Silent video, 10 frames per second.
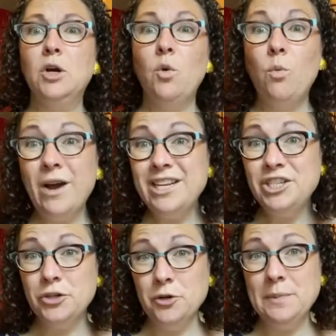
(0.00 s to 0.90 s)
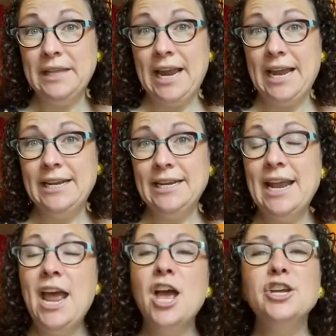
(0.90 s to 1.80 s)
what is your plan?
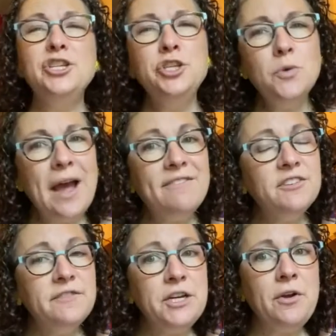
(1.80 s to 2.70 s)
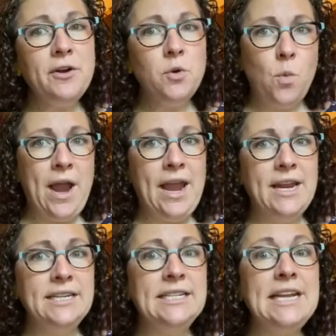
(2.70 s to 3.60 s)
You have to figure out a
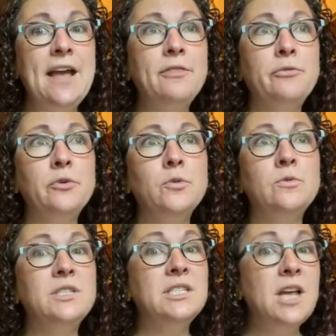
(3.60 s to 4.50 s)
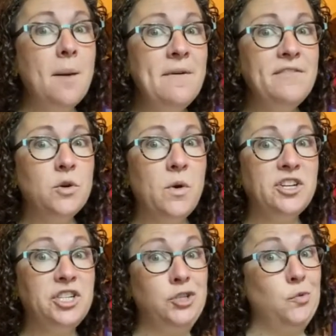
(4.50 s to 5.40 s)
way to get through some of the
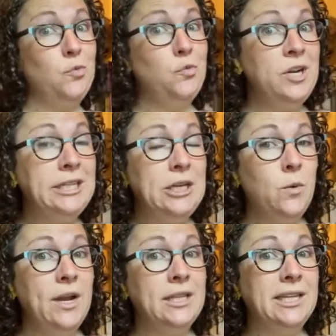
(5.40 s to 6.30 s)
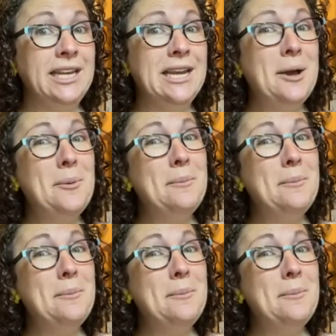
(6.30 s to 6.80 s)
questions really quickly,